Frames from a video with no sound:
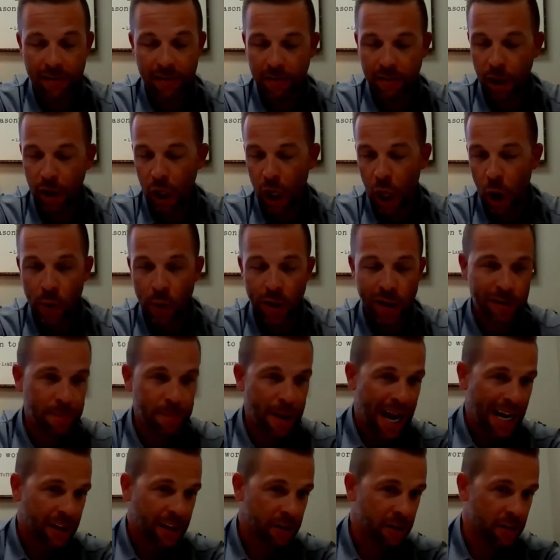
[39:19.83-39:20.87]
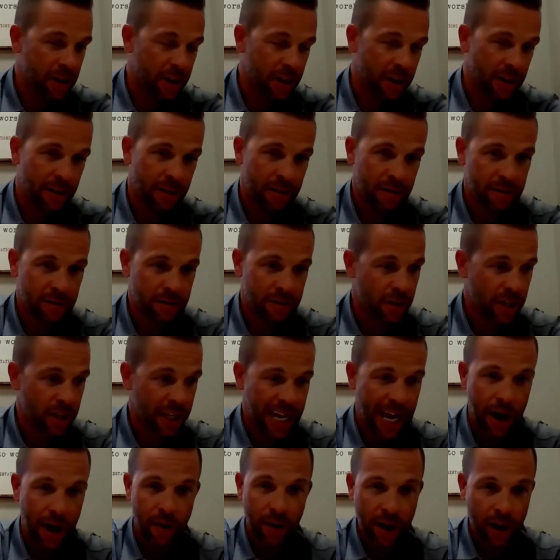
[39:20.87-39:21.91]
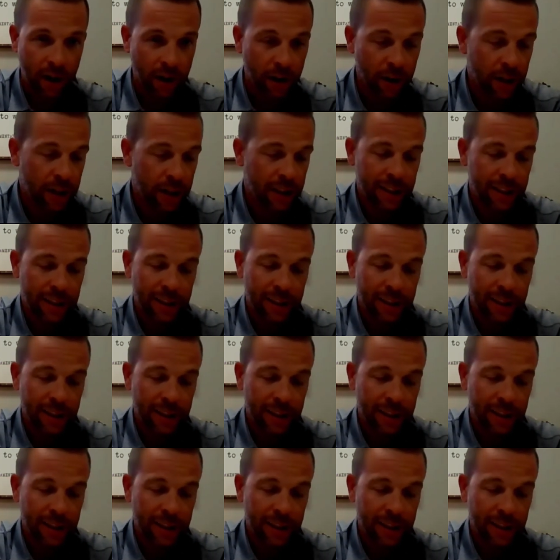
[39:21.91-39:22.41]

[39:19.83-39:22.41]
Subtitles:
The loan is back to the carrier.